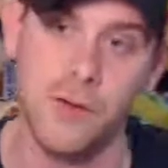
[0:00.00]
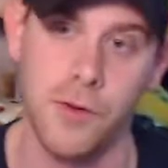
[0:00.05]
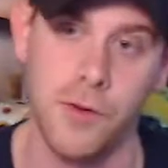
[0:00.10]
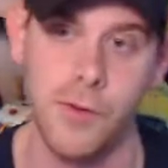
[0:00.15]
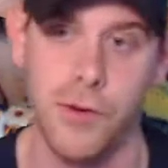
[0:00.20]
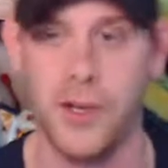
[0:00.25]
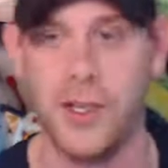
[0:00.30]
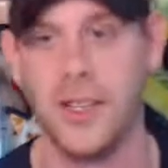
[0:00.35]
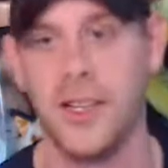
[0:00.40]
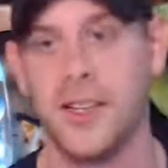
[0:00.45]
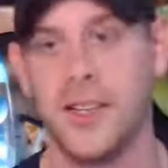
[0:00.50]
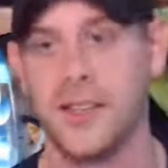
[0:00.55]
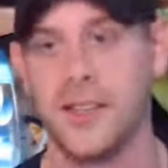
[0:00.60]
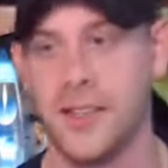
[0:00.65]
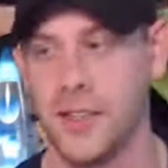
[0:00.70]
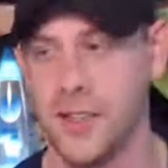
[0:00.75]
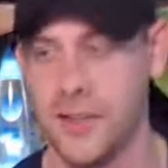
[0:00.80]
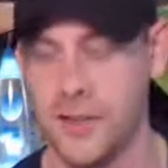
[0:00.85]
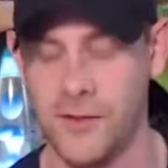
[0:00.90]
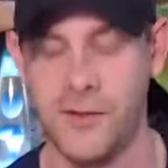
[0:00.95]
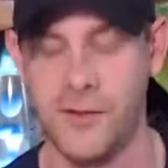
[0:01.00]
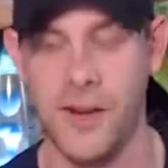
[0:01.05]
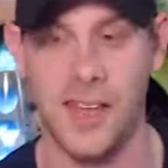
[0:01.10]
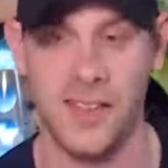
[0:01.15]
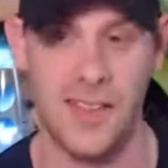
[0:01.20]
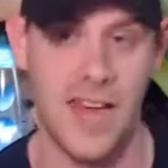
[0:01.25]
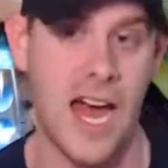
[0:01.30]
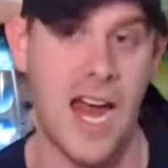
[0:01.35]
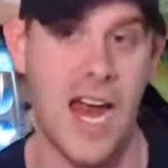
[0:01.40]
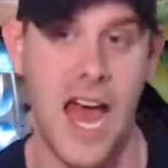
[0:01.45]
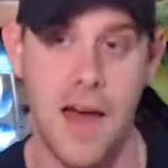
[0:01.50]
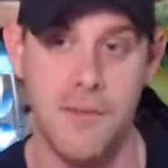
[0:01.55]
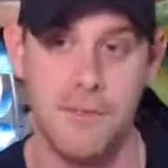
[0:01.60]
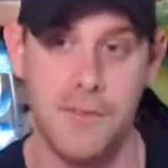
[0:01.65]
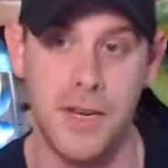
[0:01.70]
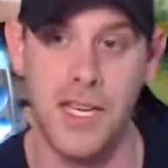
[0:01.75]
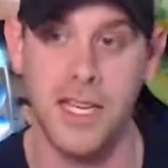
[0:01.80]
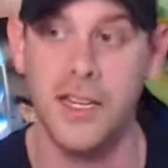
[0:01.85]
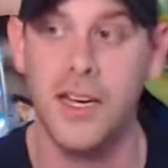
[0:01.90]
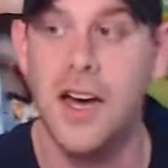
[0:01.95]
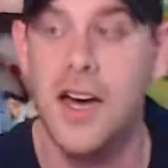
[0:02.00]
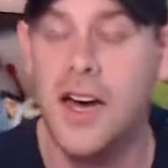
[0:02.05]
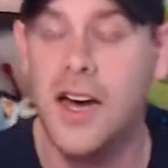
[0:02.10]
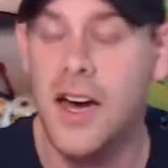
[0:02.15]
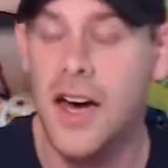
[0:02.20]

We're working on solidifying that happening.